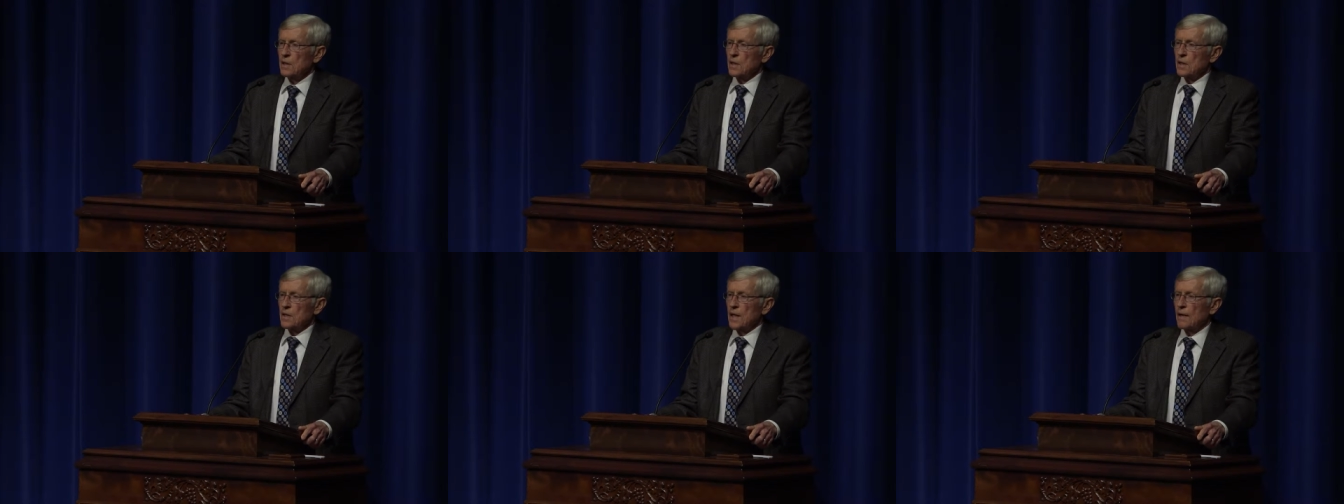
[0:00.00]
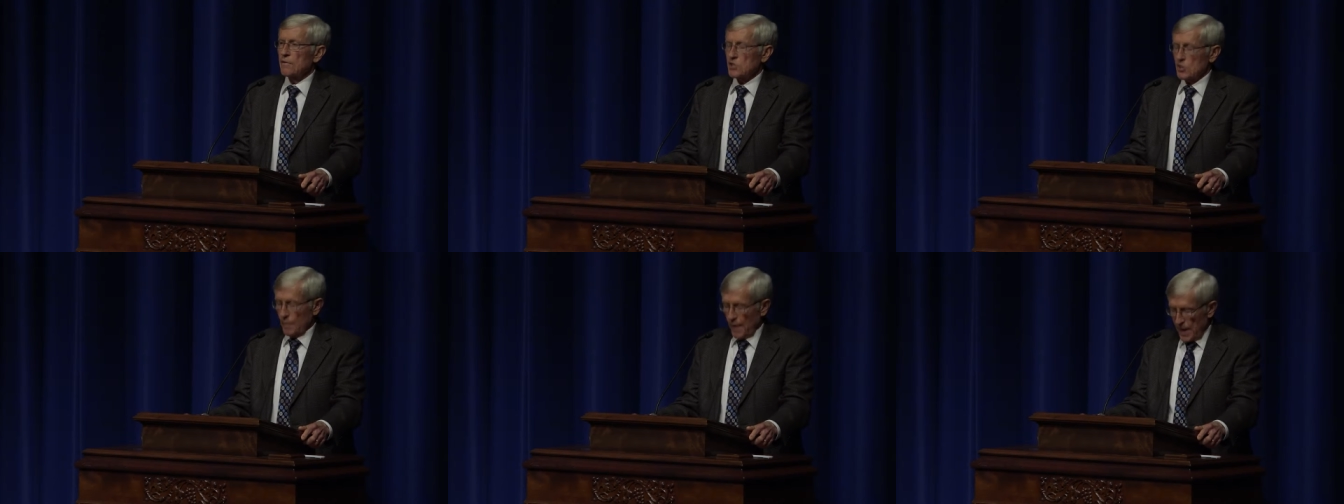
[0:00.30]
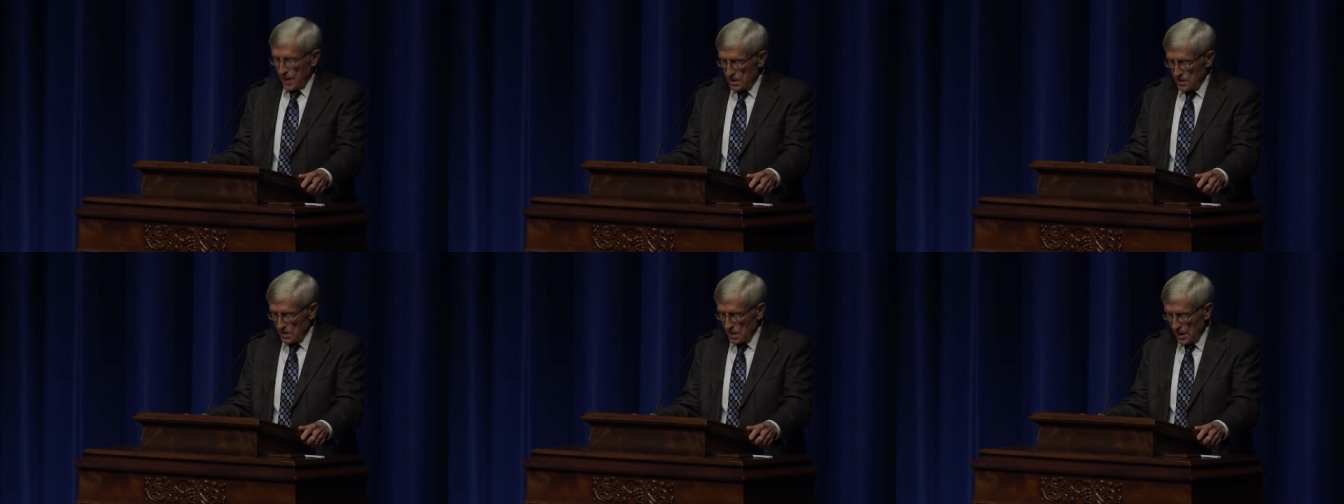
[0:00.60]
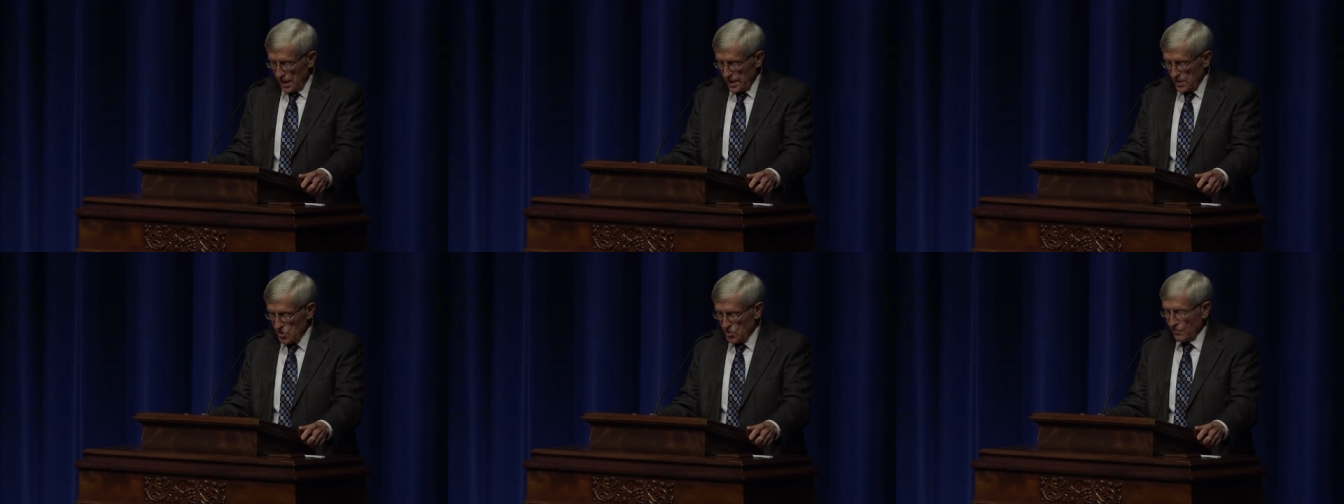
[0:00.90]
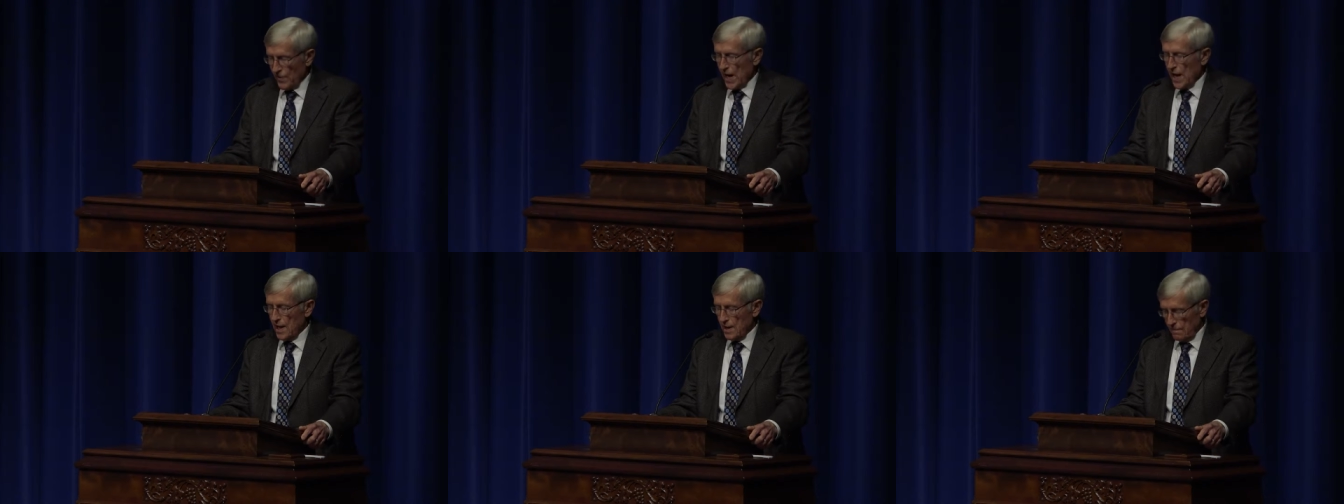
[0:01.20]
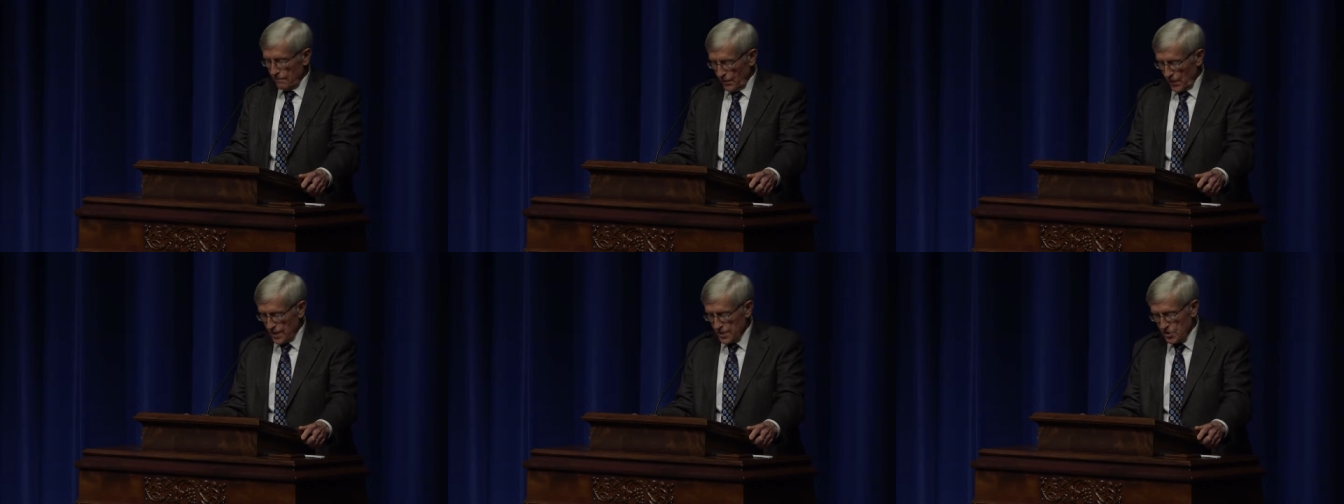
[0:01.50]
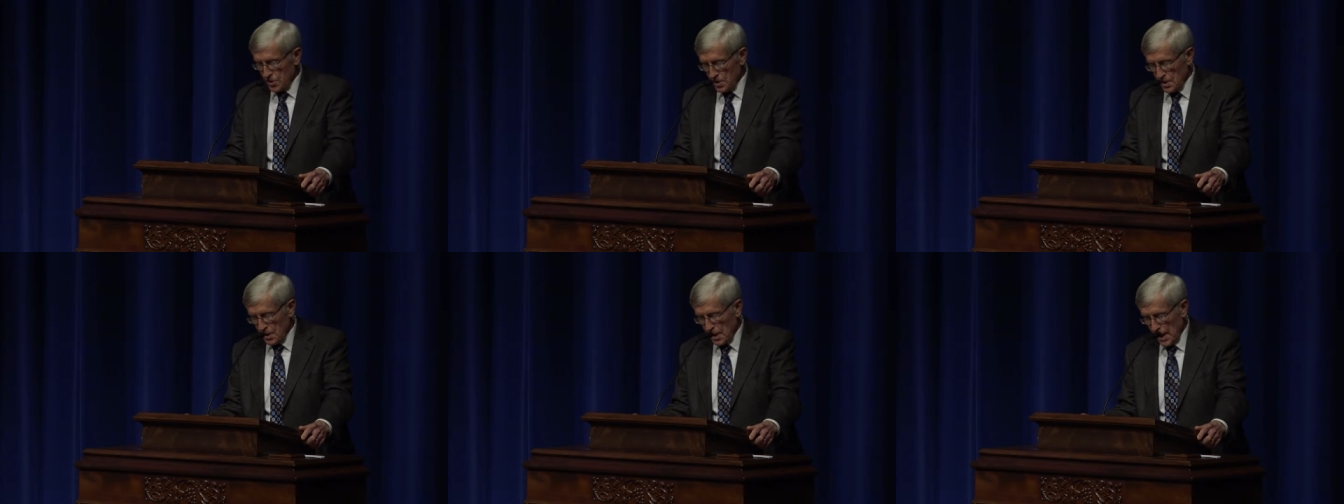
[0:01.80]
And that was back in the days of high
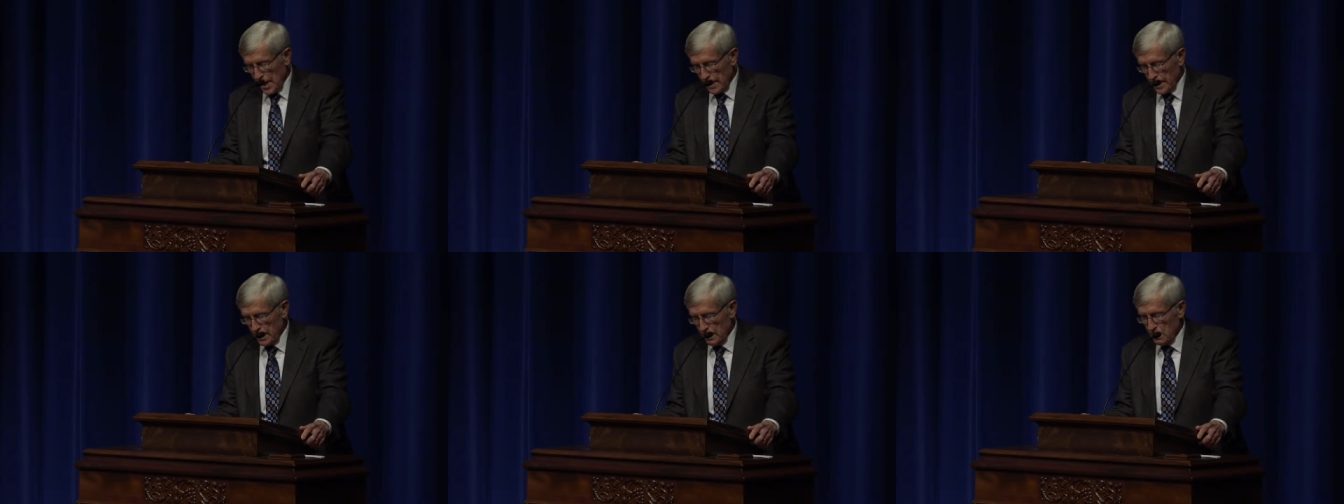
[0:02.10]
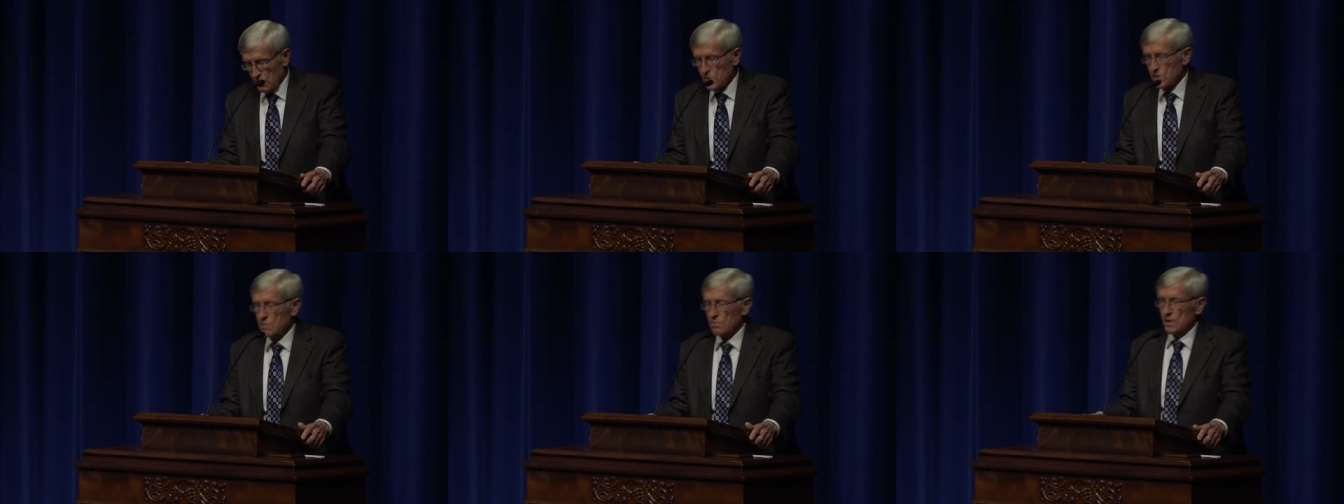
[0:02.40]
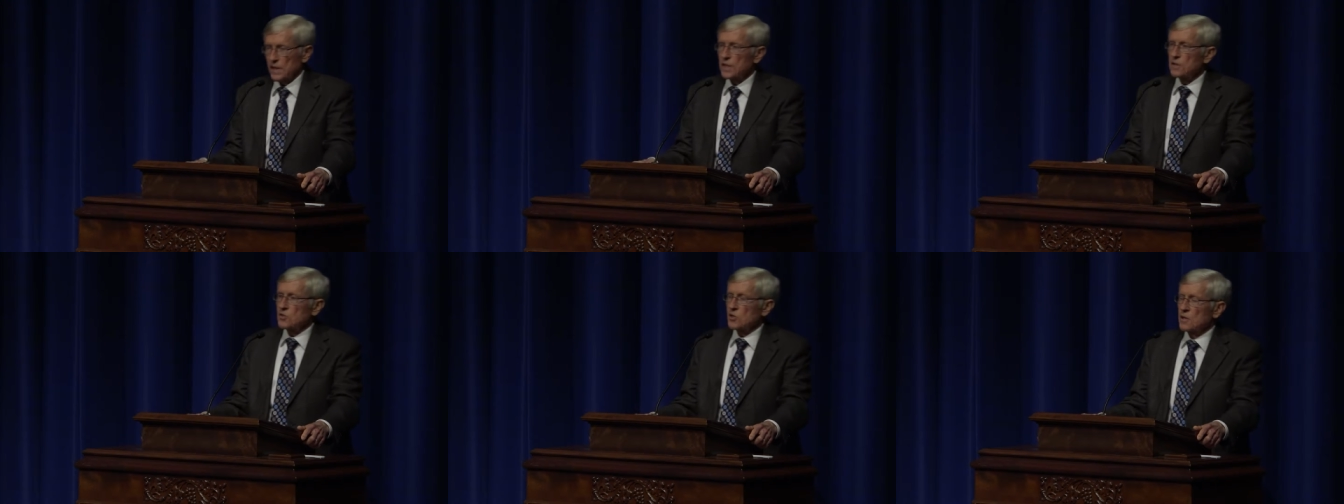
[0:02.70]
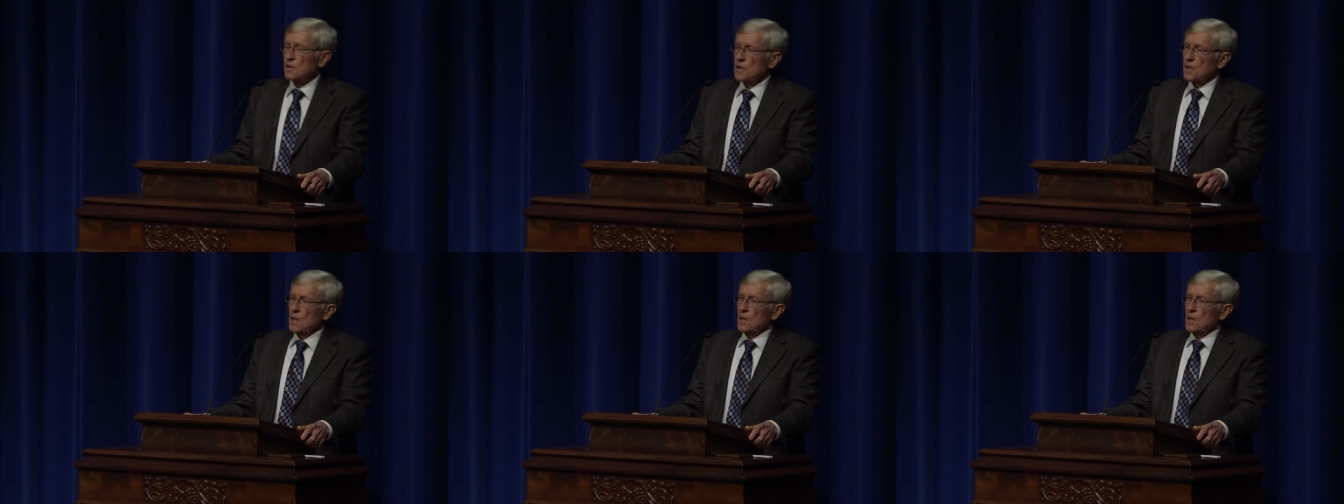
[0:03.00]
inflation and high interest rates.